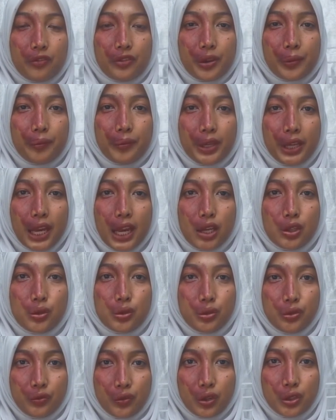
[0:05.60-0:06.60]
from BA
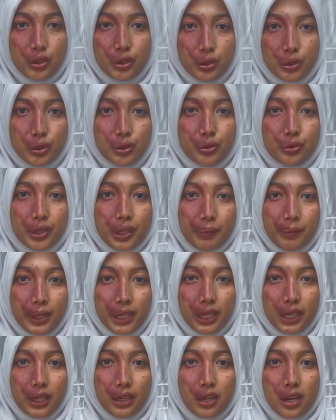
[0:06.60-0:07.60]
2423B.
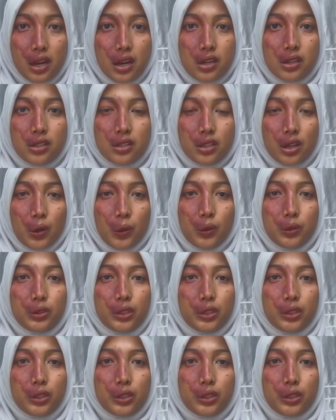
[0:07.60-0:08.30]
So,